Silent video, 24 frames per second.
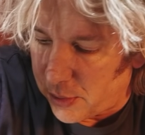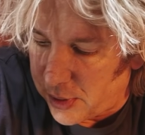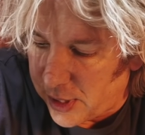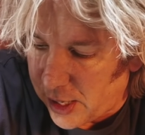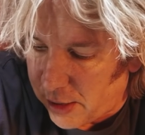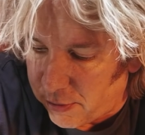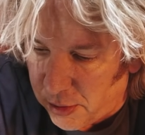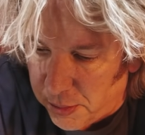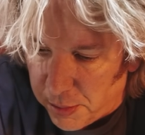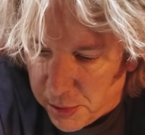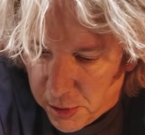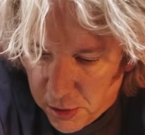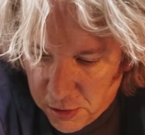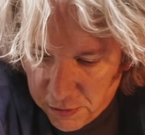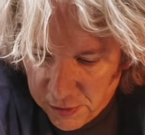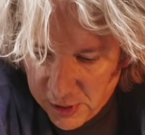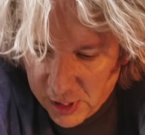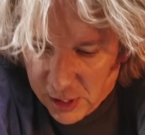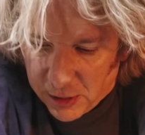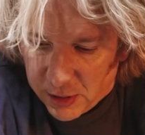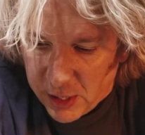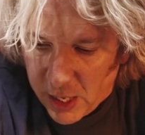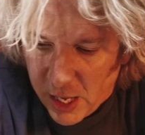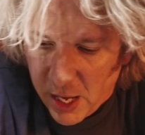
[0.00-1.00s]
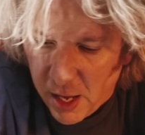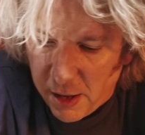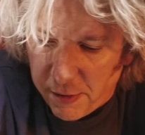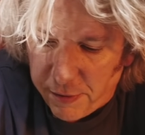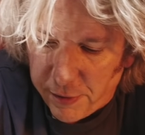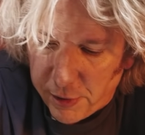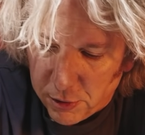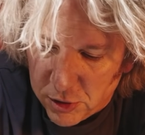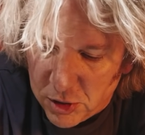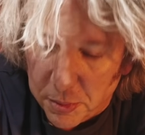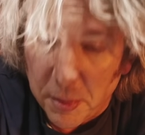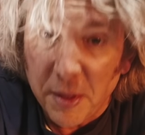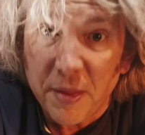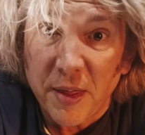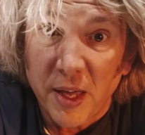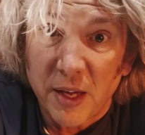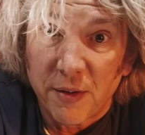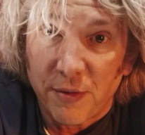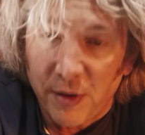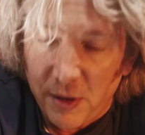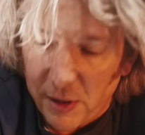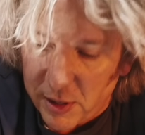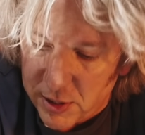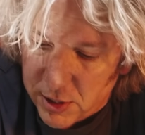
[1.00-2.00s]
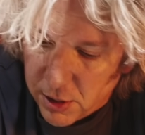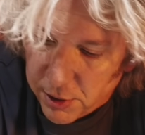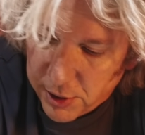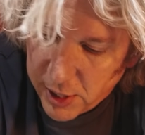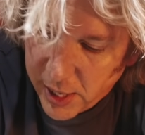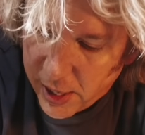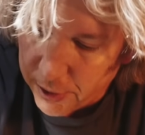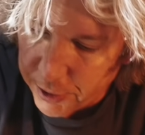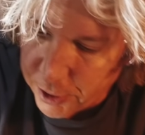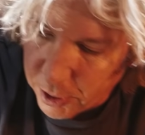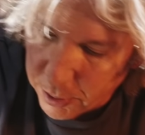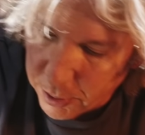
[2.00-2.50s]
without removing the air filter, but thankfully that's only held